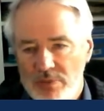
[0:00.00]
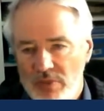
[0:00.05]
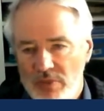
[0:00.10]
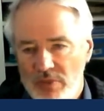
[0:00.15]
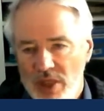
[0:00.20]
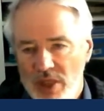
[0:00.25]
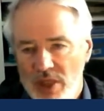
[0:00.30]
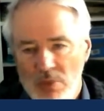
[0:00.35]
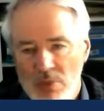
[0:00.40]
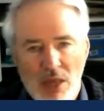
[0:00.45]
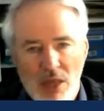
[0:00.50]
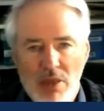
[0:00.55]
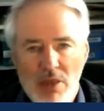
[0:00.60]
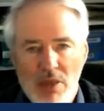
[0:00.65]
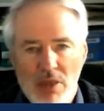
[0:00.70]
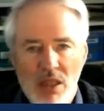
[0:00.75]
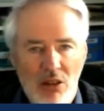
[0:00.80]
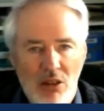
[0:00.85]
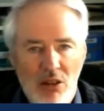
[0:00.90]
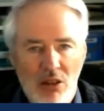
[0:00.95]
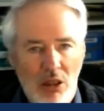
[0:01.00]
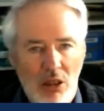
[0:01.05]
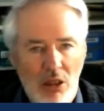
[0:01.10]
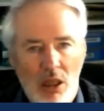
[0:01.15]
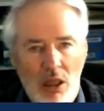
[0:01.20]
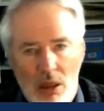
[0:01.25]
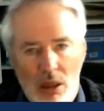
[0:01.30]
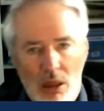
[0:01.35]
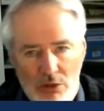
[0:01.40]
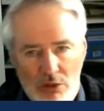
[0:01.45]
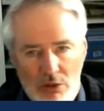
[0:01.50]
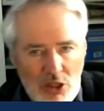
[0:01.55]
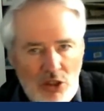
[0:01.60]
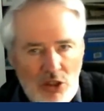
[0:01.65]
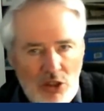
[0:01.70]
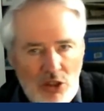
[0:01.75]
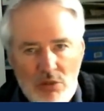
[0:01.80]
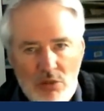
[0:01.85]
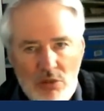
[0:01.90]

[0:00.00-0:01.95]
They may be just